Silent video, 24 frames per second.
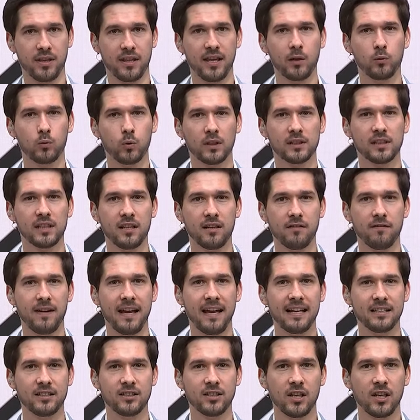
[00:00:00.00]
That was an
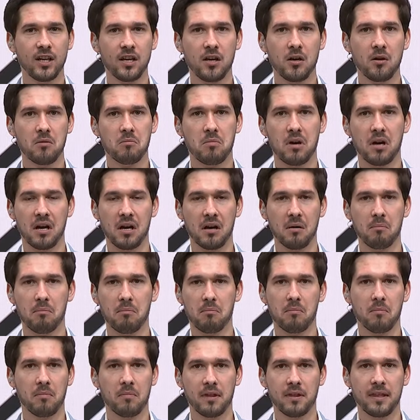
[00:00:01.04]
event
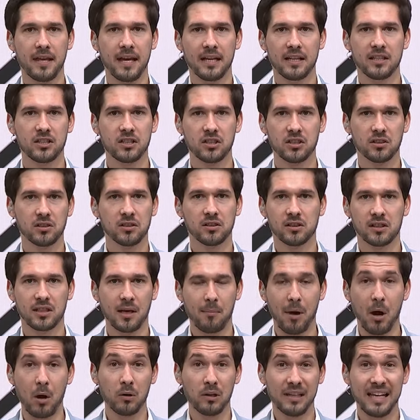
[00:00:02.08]
that
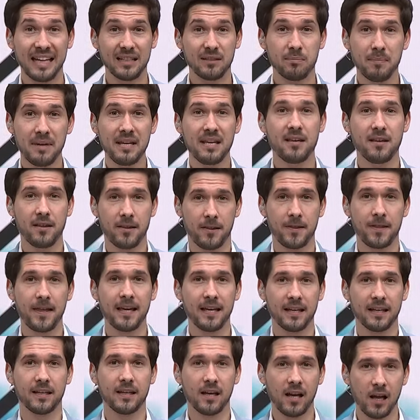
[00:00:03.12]
somehow let me
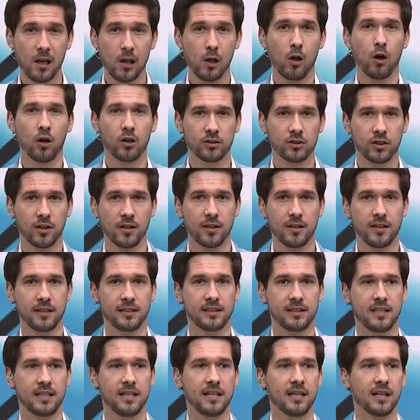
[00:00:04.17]
think a lot
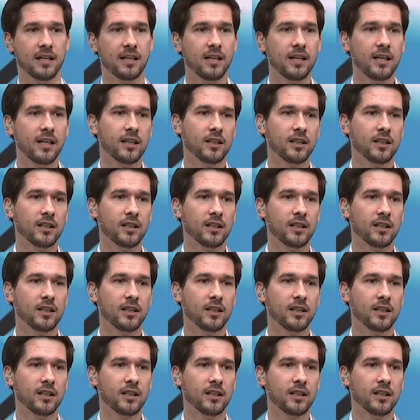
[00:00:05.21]
this year.